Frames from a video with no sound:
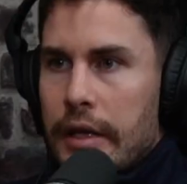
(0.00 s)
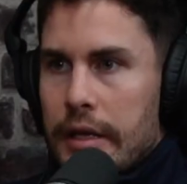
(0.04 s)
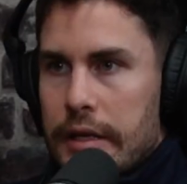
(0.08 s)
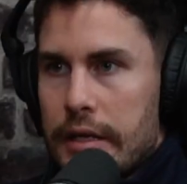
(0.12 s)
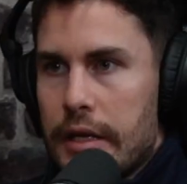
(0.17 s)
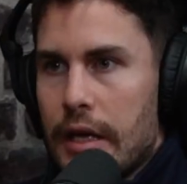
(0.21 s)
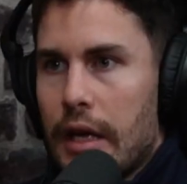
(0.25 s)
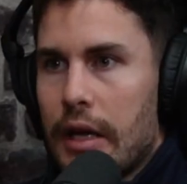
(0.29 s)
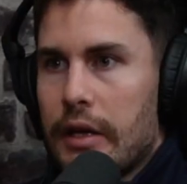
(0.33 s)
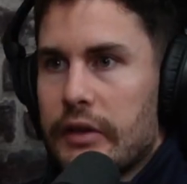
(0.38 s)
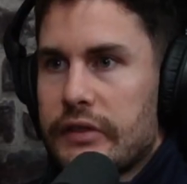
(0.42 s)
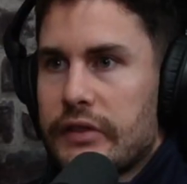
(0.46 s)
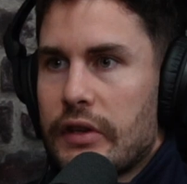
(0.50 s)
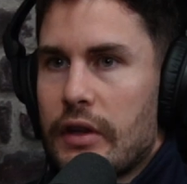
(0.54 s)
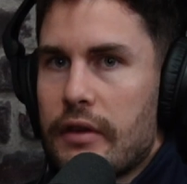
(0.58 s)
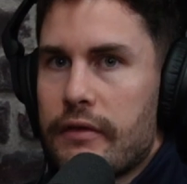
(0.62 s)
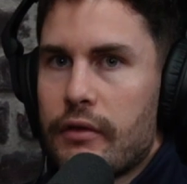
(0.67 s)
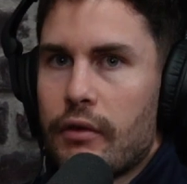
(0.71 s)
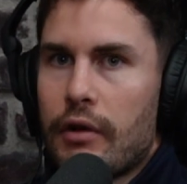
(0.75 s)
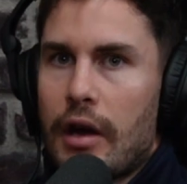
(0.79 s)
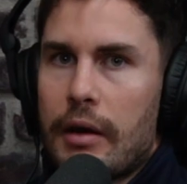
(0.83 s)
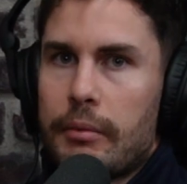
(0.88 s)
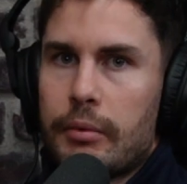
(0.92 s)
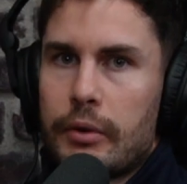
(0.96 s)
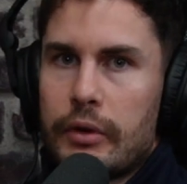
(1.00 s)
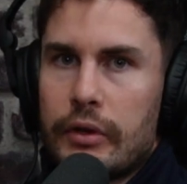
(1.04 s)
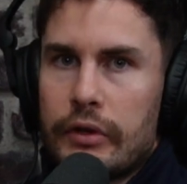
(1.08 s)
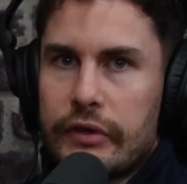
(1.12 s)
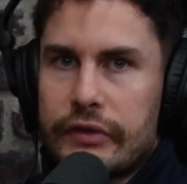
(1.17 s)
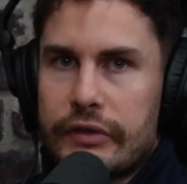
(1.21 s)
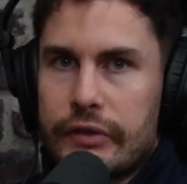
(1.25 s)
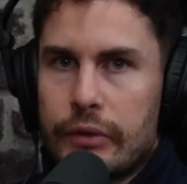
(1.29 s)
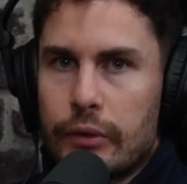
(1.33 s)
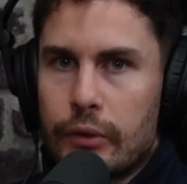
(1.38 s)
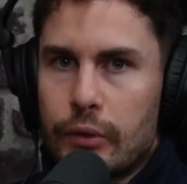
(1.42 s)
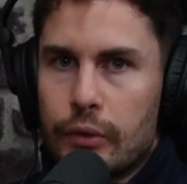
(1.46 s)
Yeah. So if you're able to
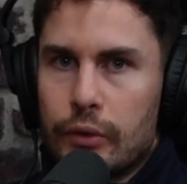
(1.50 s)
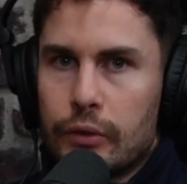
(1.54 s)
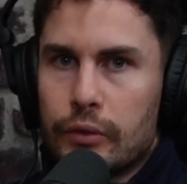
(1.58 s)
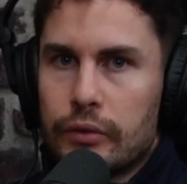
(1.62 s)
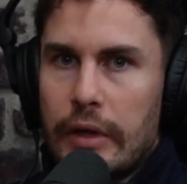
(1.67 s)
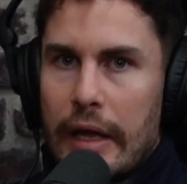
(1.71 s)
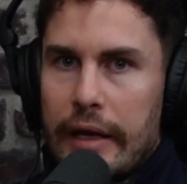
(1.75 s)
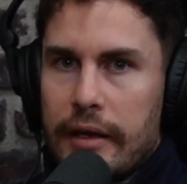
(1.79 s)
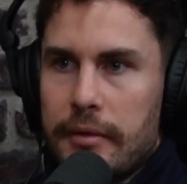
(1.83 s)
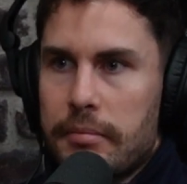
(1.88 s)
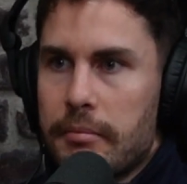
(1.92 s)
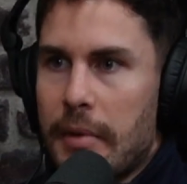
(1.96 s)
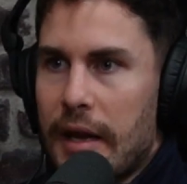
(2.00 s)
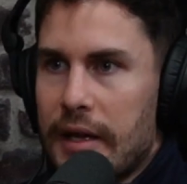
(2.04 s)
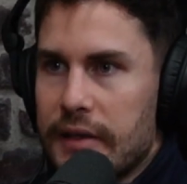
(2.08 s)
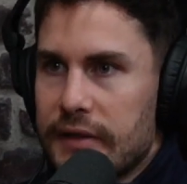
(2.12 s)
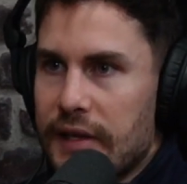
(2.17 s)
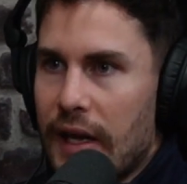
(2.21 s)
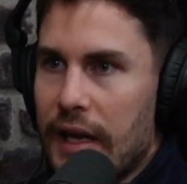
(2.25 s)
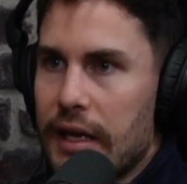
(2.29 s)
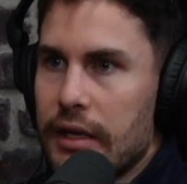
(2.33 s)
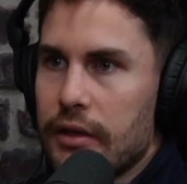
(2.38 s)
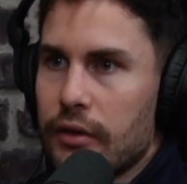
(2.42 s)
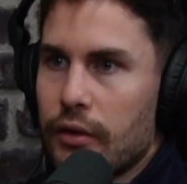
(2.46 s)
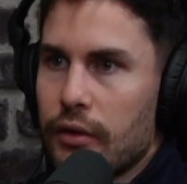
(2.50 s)
still like maintain a